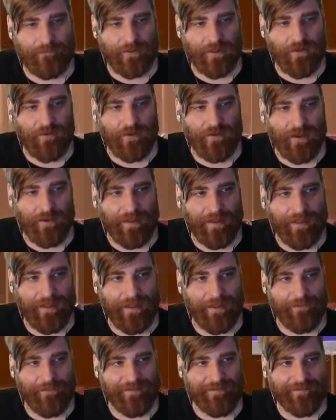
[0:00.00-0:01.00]
Oh god, my
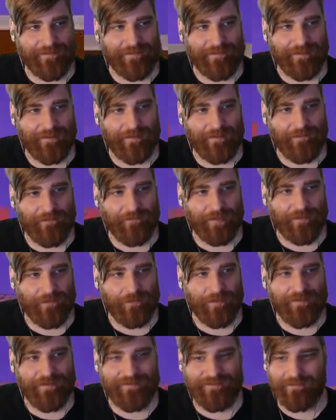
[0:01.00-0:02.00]
aim is the
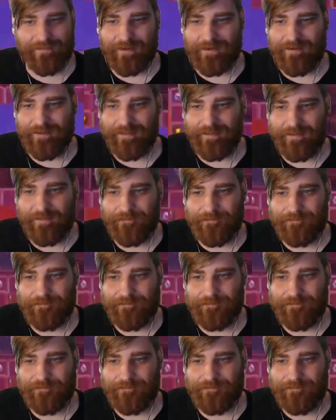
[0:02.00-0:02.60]
worst, apparently.